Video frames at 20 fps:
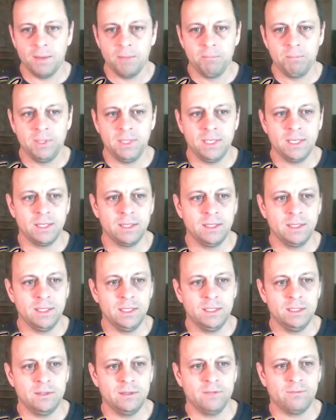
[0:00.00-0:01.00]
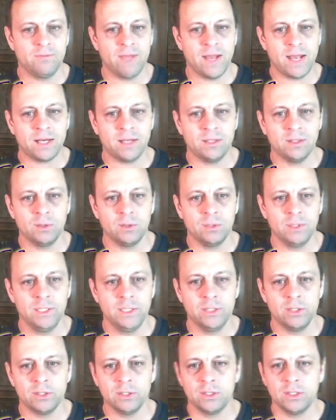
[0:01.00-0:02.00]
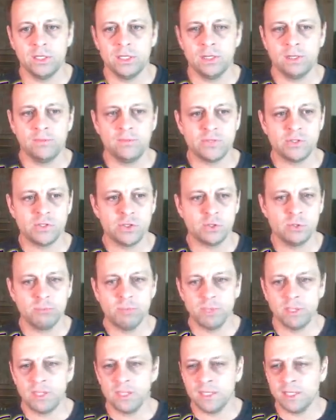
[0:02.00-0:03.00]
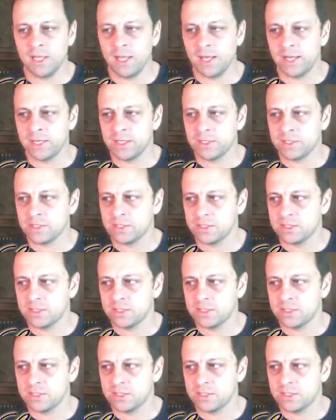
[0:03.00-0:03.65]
being the de facto leader of Zumba Alliance